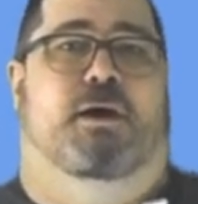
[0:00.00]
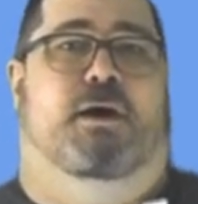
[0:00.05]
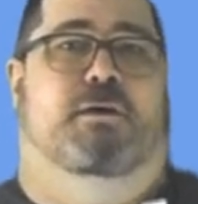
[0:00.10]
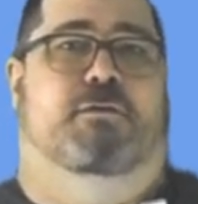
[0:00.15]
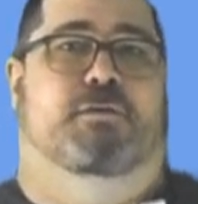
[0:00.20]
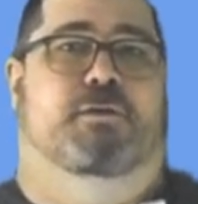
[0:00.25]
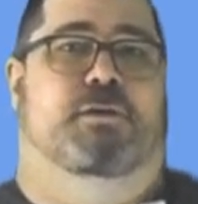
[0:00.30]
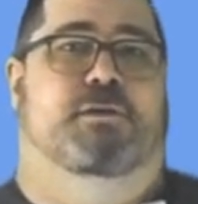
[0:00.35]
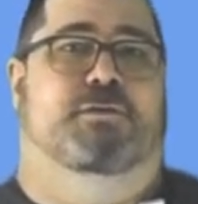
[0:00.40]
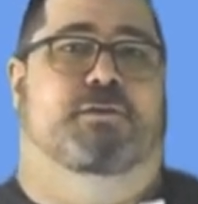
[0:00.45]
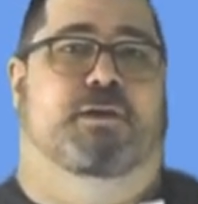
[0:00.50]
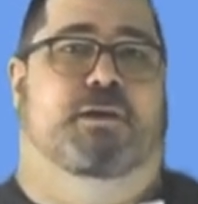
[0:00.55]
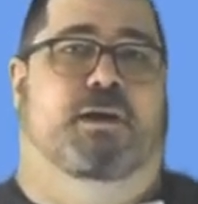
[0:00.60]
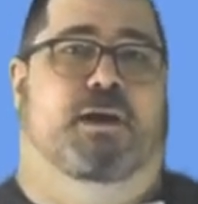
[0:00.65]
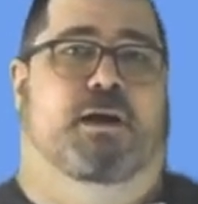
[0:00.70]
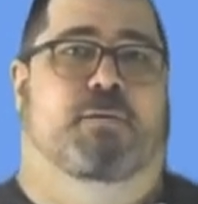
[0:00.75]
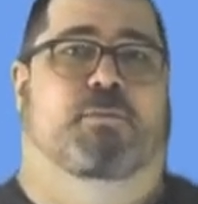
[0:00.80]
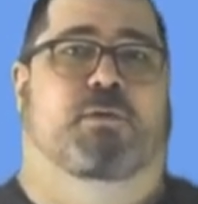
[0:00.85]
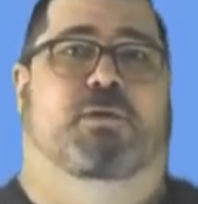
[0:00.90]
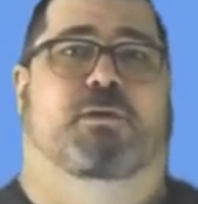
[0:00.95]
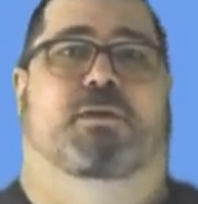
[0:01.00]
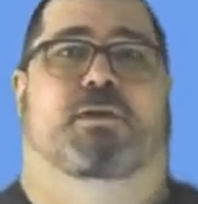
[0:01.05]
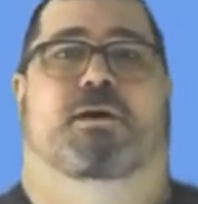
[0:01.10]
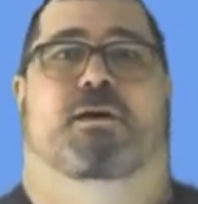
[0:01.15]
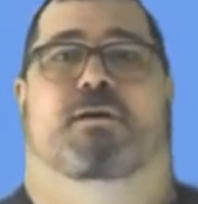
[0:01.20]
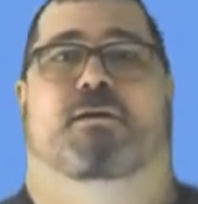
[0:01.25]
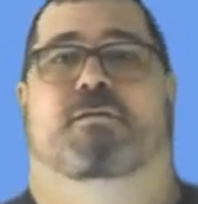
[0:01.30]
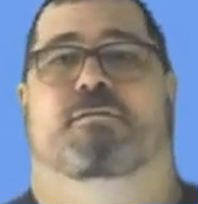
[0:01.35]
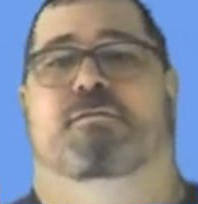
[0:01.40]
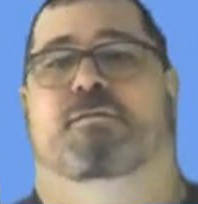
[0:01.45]
However, there's a
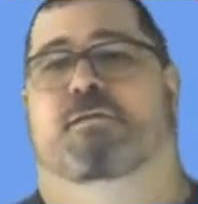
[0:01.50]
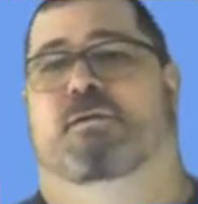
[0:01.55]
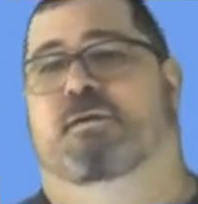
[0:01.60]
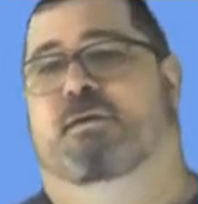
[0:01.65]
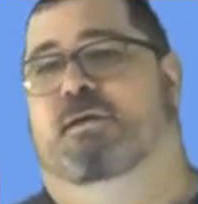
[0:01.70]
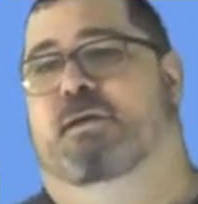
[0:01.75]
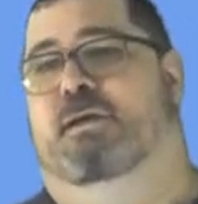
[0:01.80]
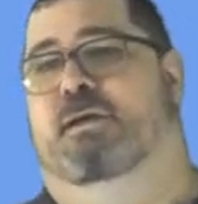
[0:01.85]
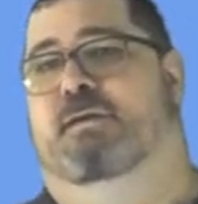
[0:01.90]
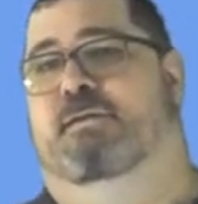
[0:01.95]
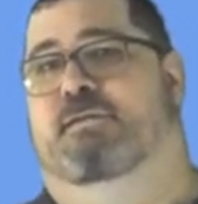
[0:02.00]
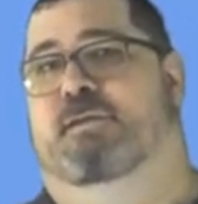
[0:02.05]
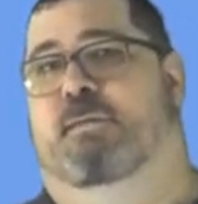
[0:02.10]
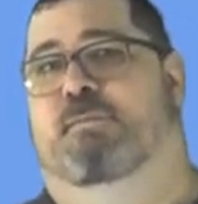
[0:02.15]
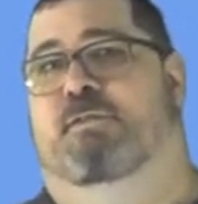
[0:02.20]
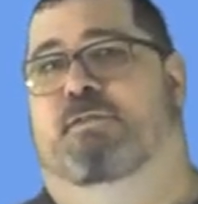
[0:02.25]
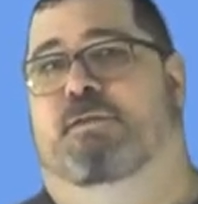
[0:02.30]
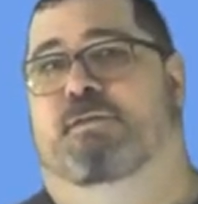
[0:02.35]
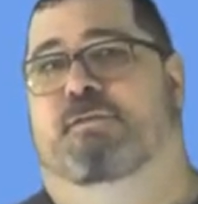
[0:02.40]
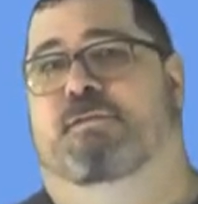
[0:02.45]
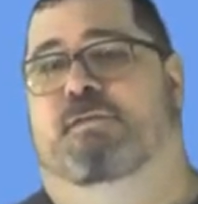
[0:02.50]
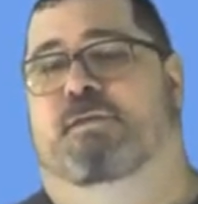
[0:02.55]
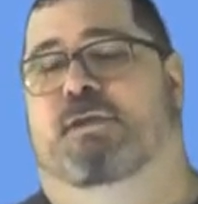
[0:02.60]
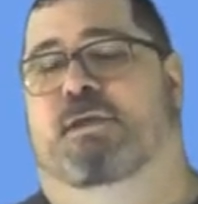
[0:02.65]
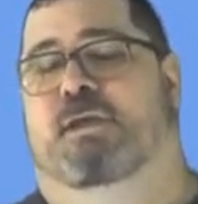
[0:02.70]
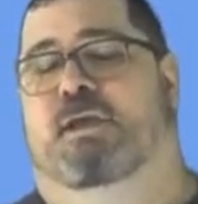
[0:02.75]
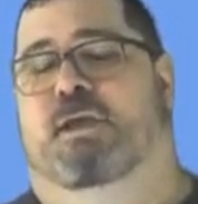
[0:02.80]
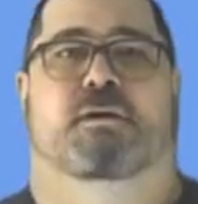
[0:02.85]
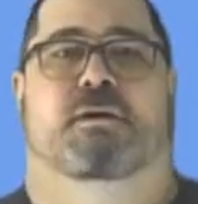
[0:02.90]
couple of exceptions.